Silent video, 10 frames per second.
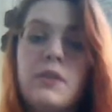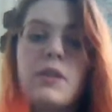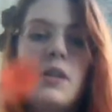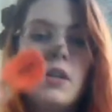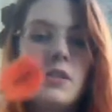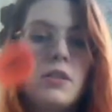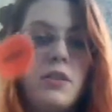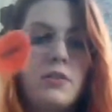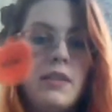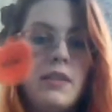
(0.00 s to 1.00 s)
So see how
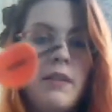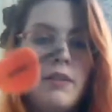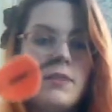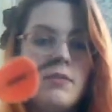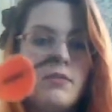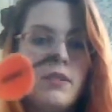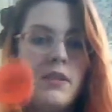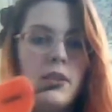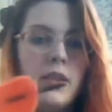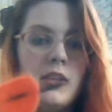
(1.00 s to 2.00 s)
it's on the
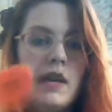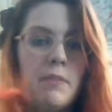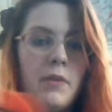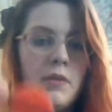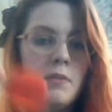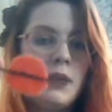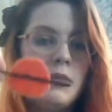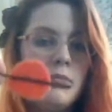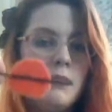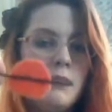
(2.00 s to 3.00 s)
top part of the bottom
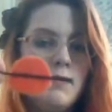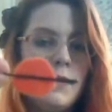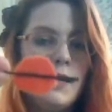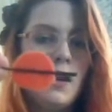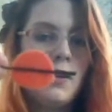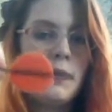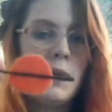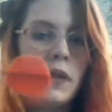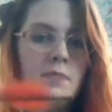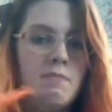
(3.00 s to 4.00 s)
but not on the bottom?
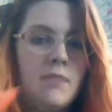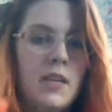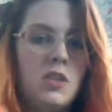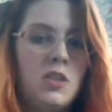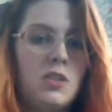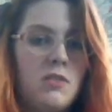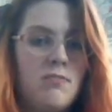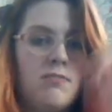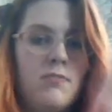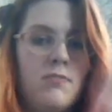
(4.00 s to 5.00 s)
It's just
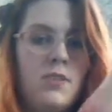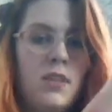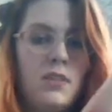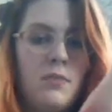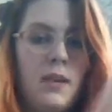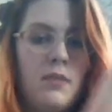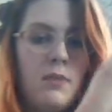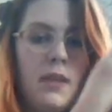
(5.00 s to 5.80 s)
threaded through that top